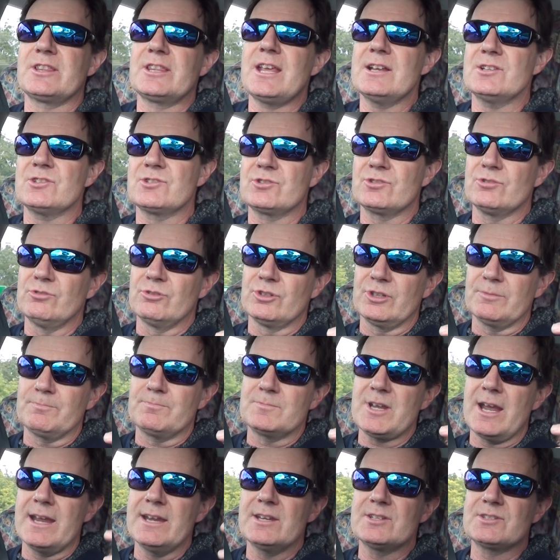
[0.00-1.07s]
that sort
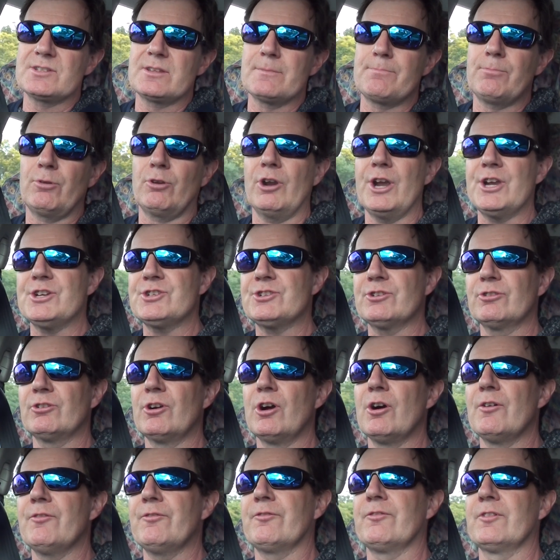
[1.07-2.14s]
of takes the pressure
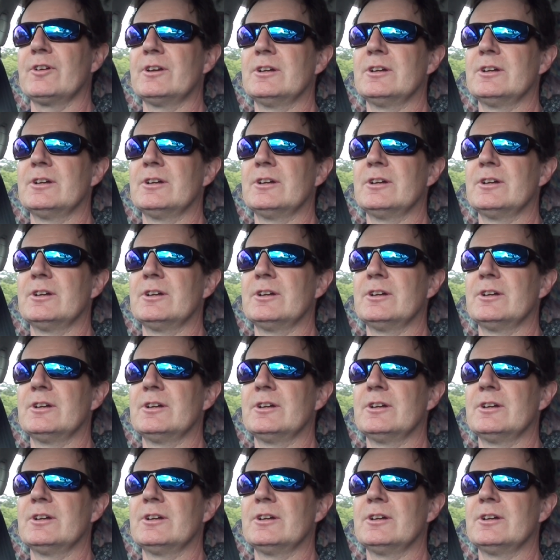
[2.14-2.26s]
off,